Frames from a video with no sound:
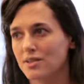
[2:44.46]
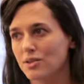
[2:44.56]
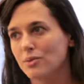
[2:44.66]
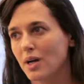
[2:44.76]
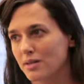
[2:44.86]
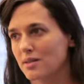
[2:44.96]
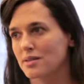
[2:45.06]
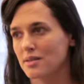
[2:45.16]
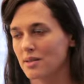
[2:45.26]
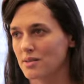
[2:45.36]
do not
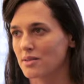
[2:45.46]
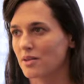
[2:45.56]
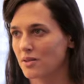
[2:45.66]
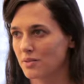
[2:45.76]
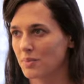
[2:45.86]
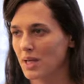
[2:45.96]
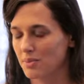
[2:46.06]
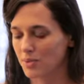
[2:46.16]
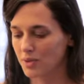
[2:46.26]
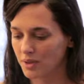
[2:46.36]
exist on
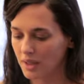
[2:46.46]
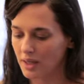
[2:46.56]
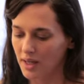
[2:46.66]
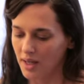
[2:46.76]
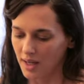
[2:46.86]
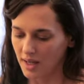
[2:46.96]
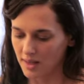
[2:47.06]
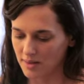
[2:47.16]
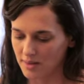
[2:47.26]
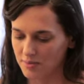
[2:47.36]
paper
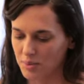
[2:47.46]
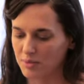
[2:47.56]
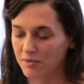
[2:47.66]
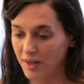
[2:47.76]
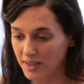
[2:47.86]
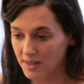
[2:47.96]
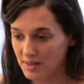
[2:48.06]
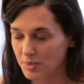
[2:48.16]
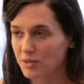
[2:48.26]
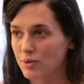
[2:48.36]
and have been fighting
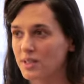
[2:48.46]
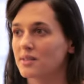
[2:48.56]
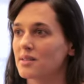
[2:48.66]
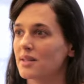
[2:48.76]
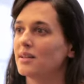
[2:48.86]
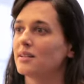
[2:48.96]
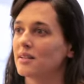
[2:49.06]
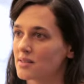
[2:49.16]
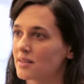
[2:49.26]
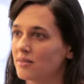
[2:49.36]
to be reinstated
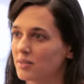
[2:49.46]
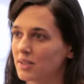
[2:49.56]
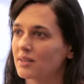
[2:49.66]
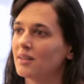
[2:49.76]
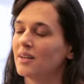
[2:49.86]
as living.